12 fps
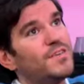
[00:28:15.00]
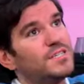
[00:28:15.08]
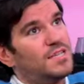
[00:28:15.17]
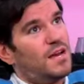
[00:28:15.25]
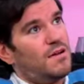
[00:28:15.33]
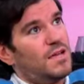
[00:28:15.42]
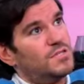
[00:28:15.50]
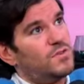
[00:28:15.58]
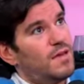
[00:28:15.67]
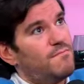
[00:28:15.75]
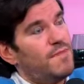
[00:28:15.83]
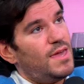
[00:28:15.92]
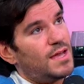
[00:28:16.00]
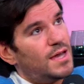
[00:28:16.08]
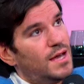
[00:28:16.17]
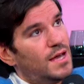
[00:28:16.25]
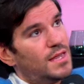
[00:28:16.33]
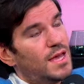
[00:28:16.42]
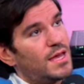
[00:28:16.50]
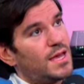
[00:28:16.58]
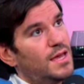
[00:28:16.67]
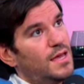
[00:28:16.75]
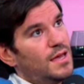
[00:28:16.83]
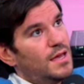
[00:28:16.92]
vegetarian, so I make
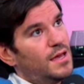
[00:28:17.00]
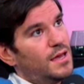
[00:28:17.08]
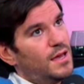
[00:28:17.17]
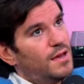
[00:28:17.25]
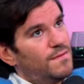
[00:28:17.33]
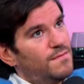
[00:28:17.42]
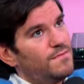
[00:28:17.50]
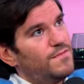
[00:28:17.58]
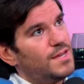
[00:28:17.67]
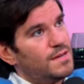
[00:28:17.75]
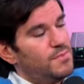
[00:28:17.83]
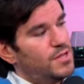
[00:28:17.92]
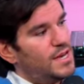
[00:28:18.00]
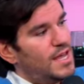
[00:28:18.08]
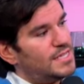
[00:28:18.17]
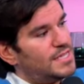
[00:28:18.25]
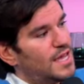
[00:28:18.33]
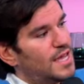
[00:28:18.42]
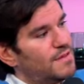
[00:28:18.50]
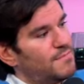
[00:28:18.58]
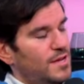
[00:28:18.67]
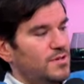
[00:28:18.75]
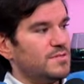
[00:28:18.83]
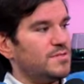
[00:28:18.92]
vegan bolognese,
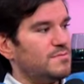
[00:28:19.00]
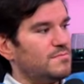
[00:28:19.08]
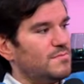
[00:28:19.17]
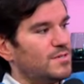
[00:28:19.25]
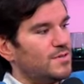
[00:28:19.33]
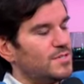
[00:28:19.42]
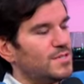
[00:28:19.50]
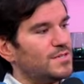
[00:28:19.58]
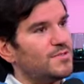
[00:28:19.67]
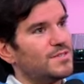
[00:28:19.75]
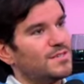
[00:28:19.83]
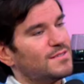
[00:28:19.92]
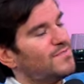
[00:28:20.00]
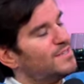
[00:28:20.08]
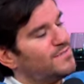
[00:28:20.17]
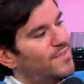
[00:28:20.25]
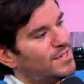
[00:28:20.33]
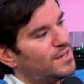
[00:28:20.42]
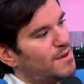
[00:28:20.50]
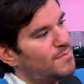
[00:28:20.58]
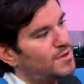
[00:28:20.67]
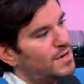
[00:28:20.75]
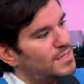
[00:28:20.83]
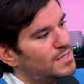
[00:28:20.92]
but I use mozzarella cheese, so I just get vegetarian
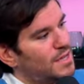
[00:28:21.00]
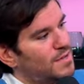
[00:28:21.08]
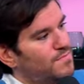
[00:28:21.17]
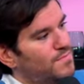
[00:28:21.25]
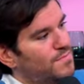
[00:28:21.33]
bolognese.